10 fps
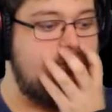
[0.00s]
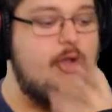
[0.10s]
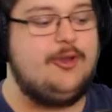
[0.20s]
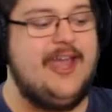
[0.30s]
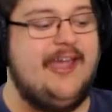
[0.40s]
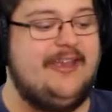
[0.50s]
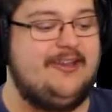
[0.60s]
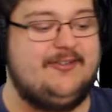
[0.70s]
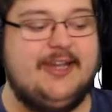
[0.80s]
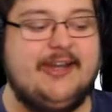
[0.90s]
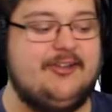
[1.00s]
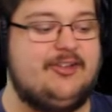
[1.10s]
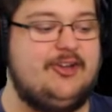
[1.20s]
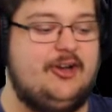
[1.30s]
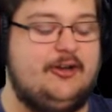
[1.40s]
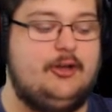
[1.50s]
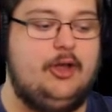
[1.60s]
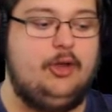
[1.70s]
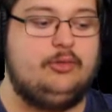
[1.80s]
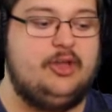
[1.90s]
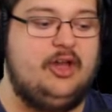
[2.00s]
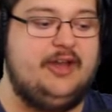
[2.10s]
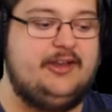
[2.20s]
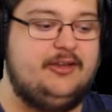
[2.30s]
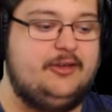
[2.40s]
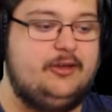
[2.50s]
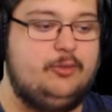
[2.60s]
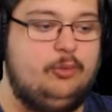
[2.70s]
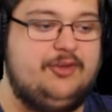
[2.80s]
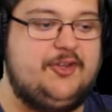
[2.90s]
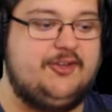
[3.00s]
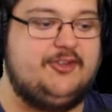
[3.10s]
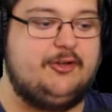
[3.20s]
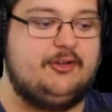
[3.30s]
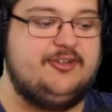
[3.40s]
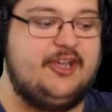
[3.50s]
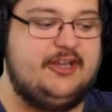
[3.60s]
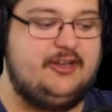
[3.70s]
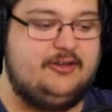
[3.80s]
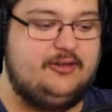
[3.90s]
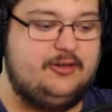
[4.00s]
Okay, dating start. Oh god. What does he consider a date?